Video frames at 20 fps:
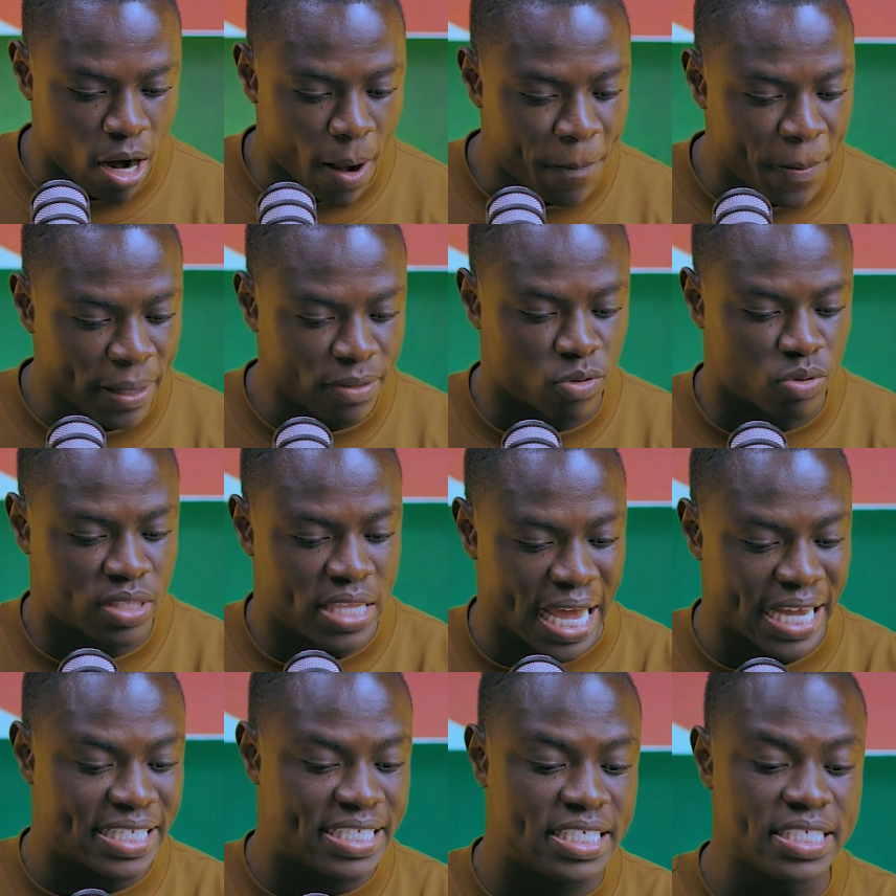rapper to
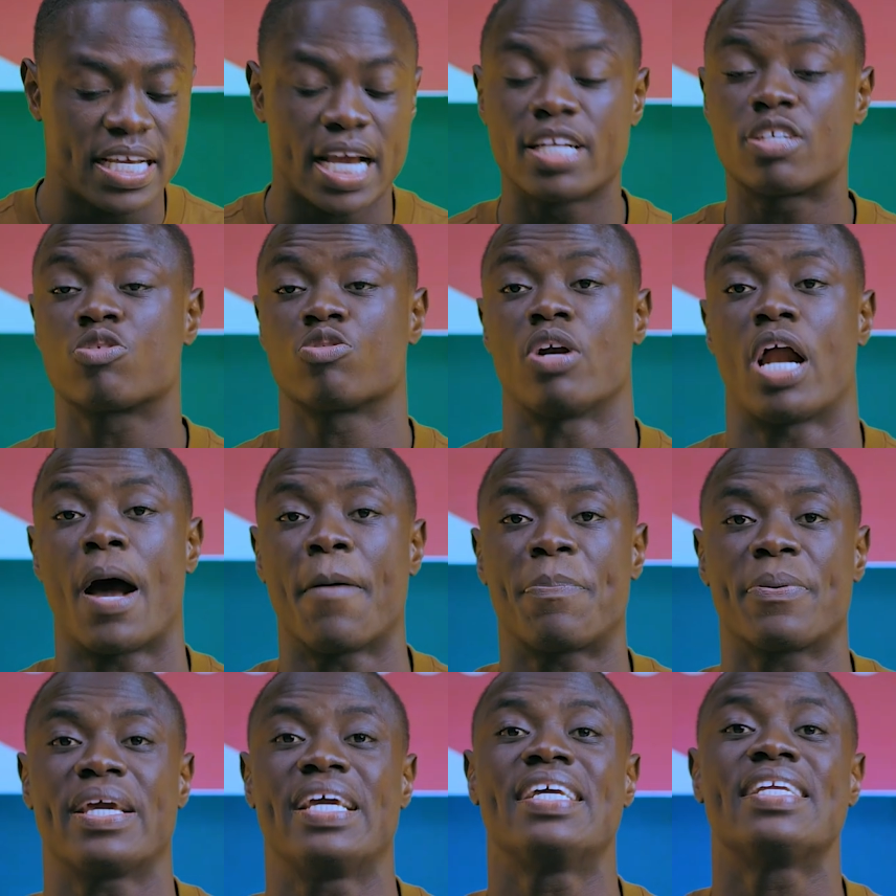take GH
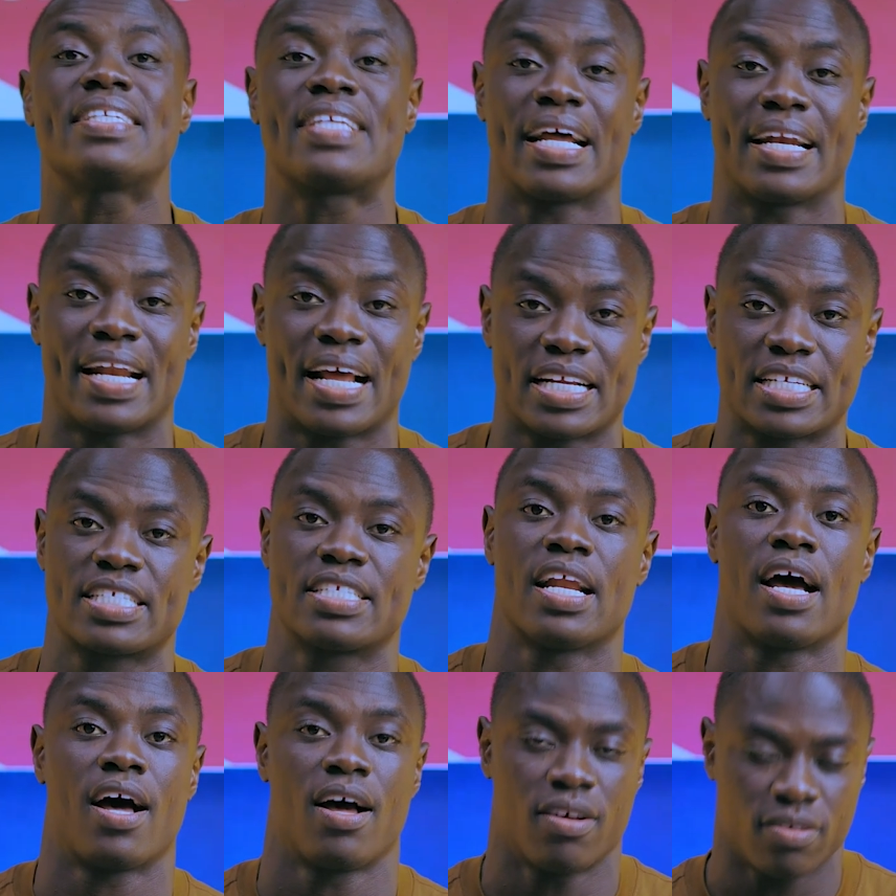Rap
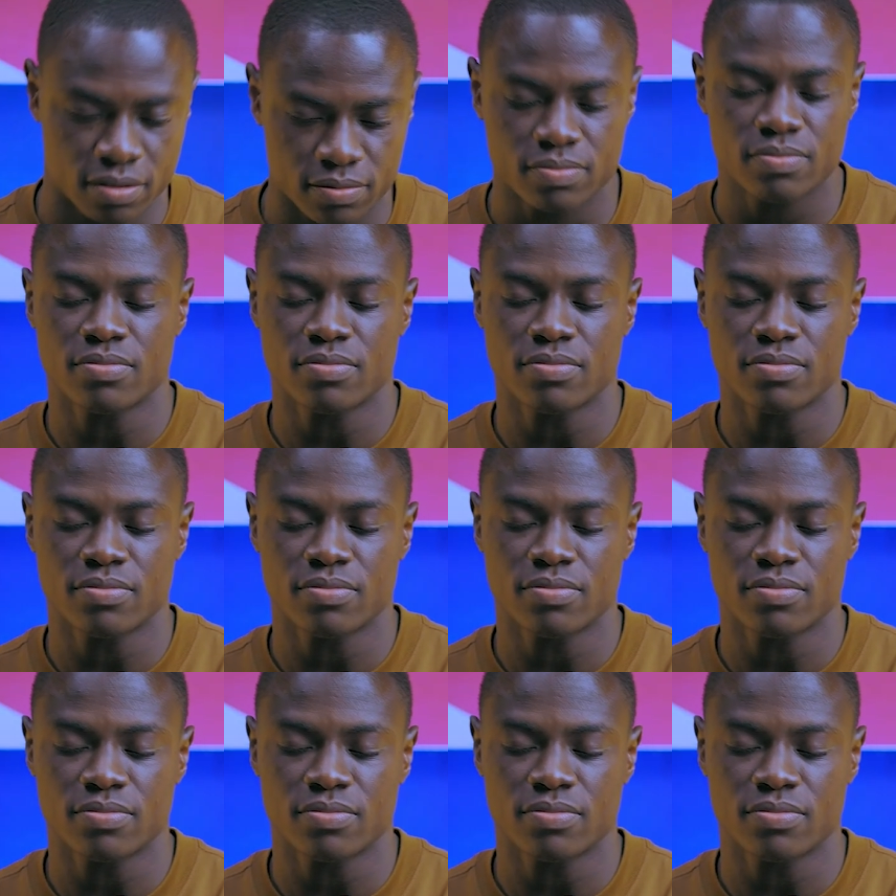International.